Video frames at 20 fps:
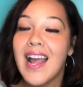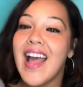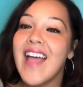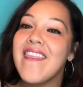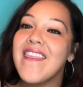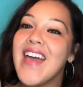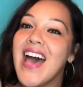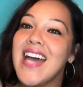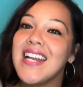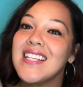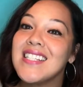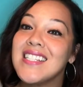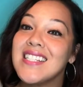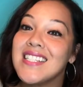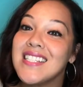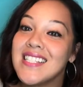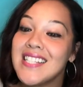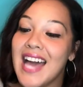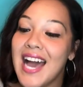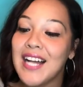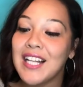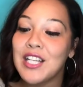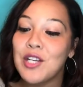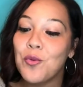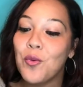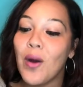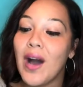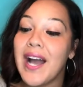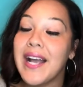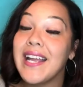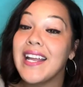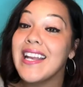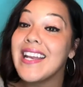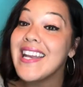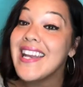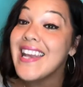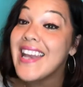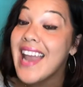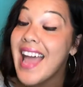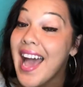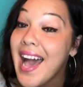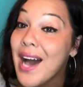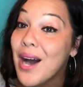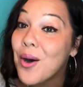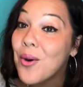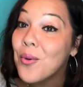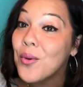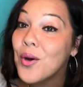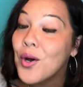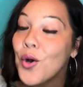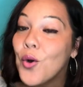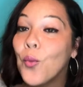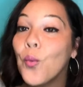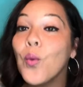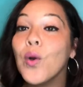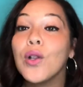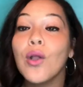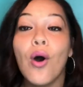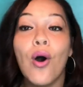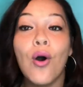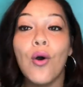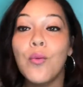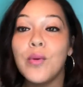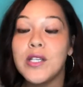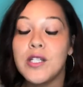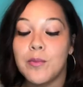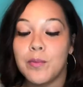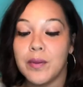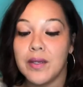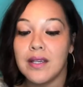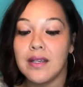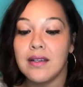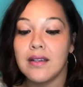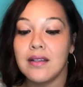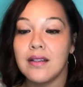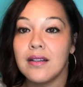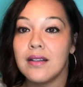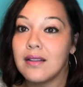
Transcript: And that is exactly why now will always be